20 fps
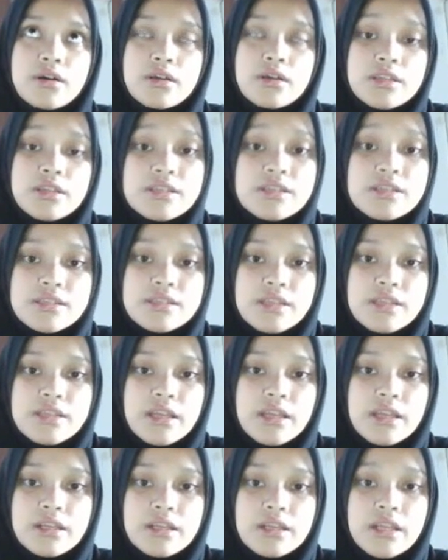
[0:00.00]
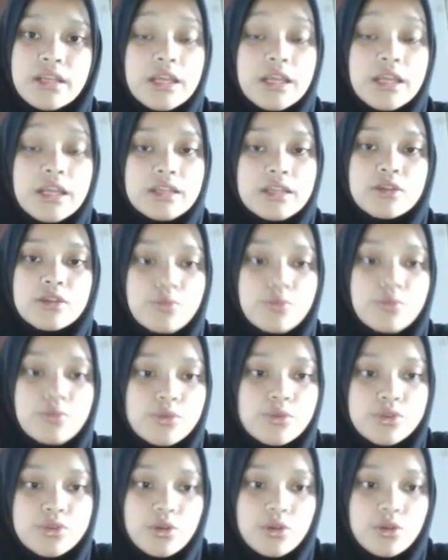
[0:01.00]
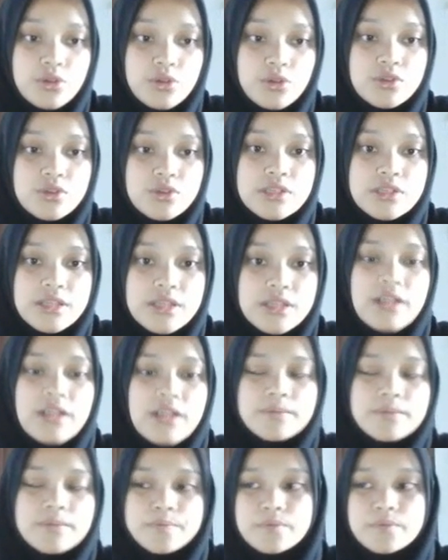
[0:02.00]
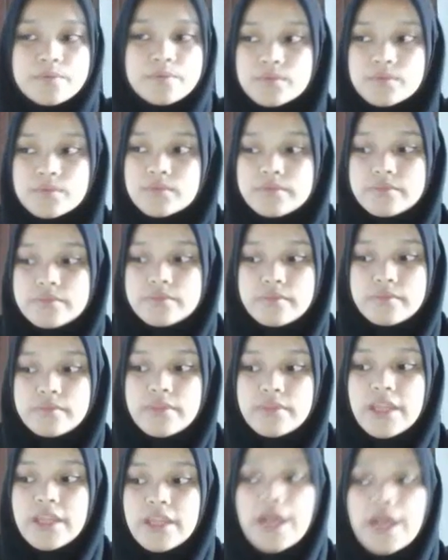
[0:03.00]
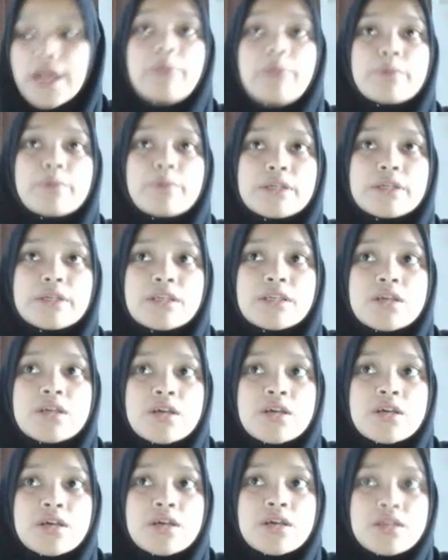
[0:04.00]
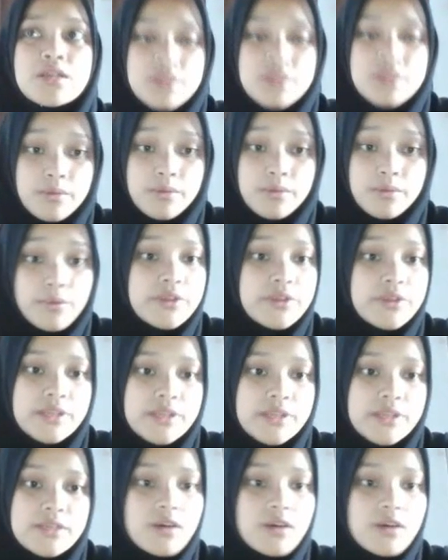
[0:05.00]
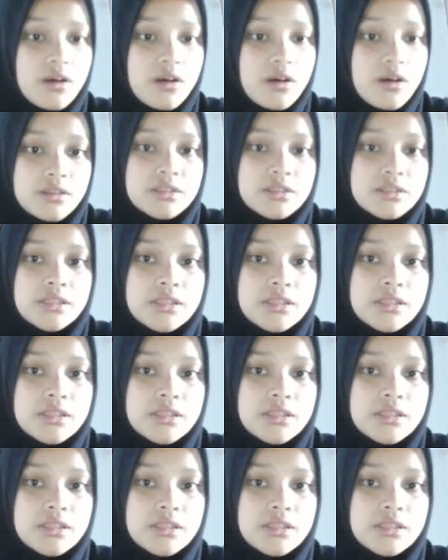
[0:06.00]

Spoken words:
This in tubulus contortus distal happen some process called